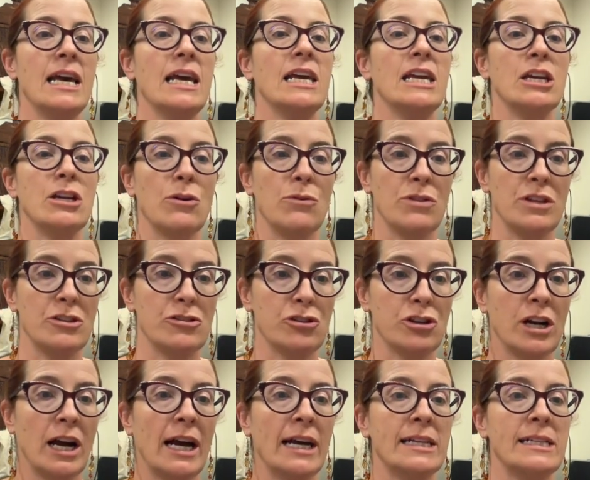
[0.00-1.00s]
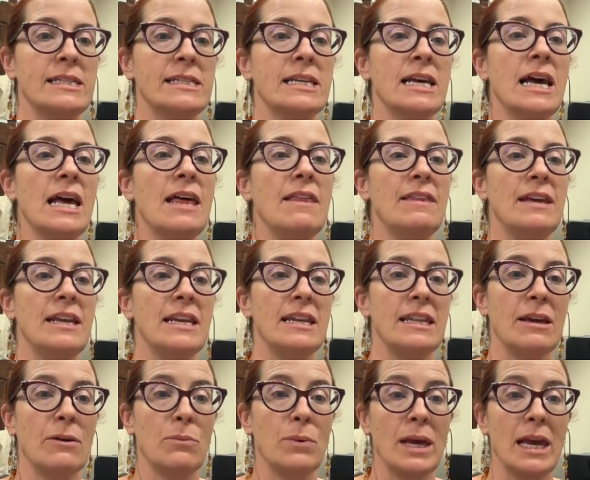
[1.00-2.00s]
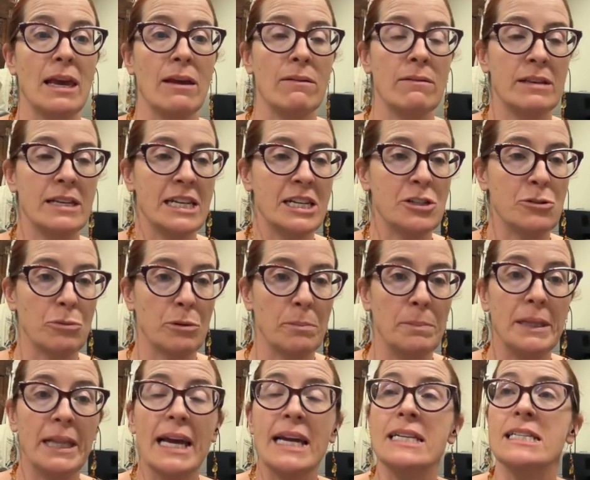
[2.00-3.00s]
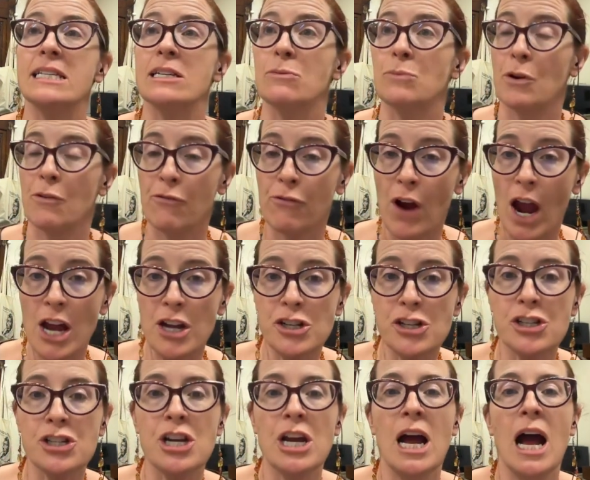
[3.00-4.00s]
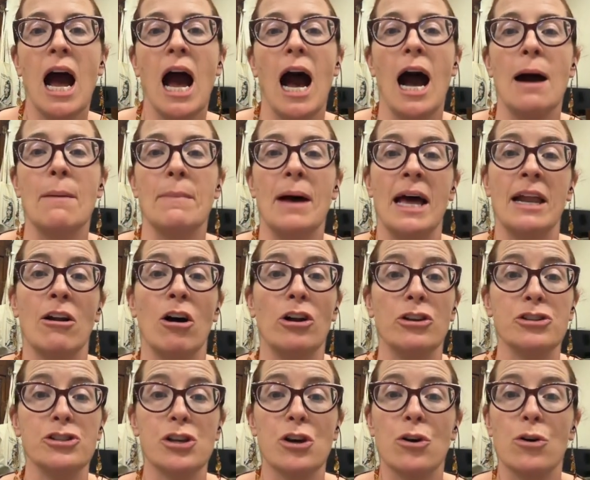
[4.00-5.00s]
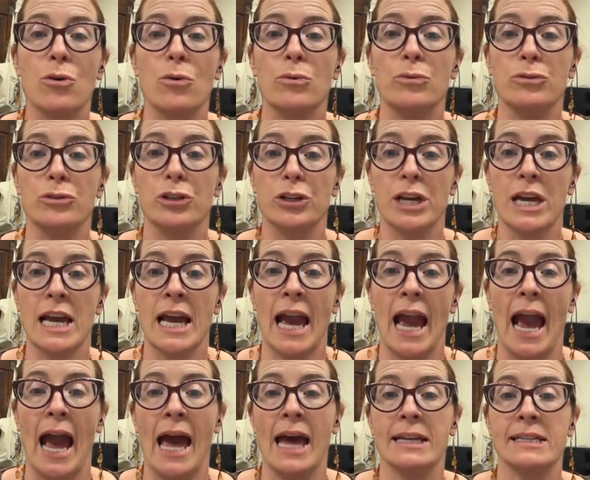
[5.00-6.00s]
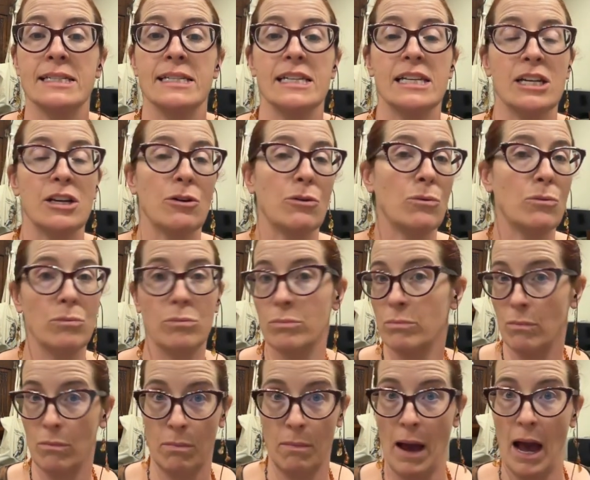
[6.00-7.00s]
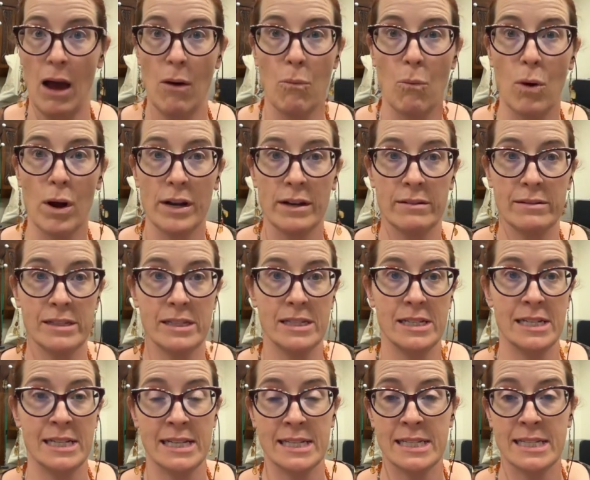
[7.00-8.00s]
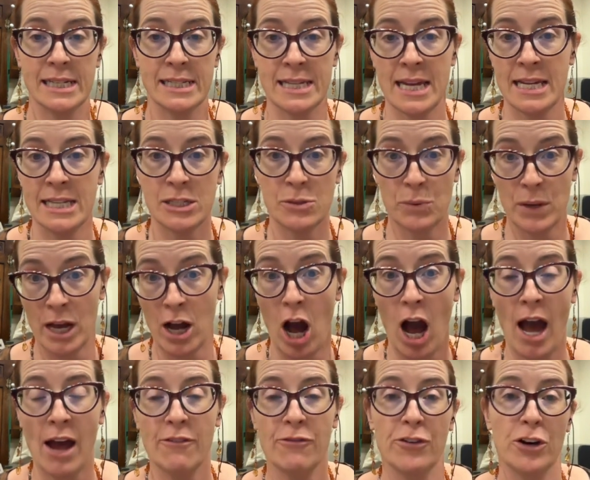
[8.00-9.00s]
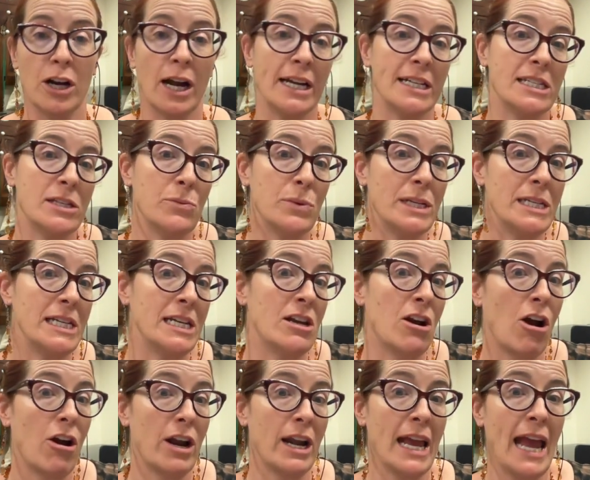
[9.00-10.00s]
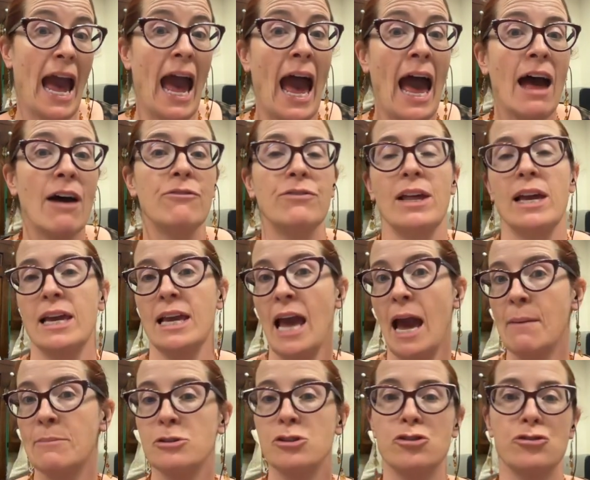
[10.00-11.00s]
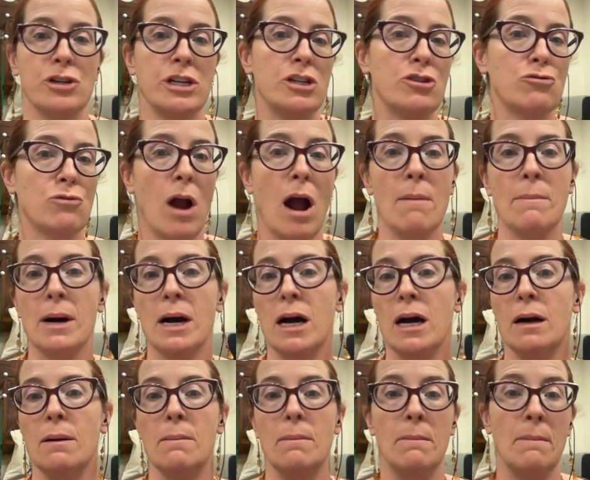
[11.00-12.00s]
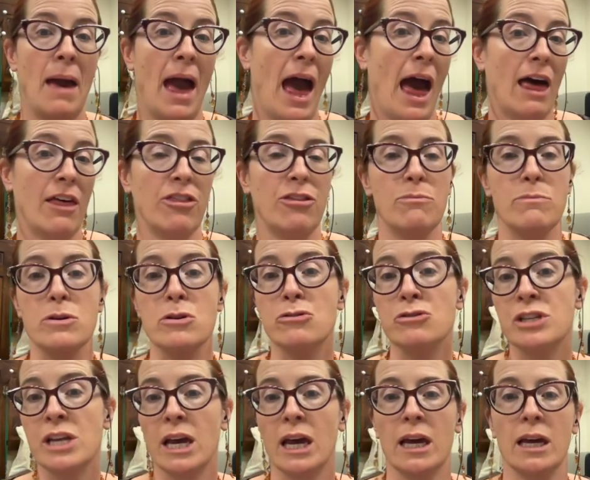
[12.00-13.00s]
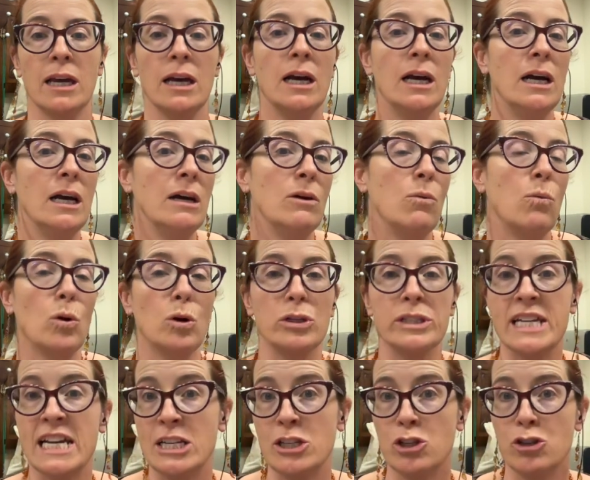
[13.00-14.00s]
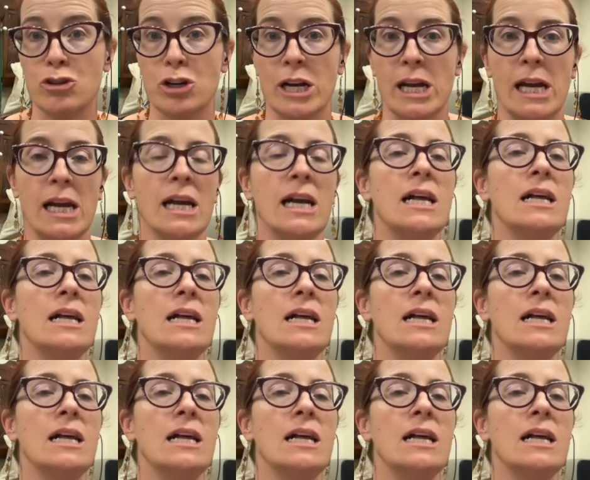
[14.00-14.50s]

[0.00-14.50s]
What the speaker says: these are guides that we need to replace and refresh, and also looking at, what statistics hits we got for guides that we didn't already have, like chemistry, drama, math, music, world history,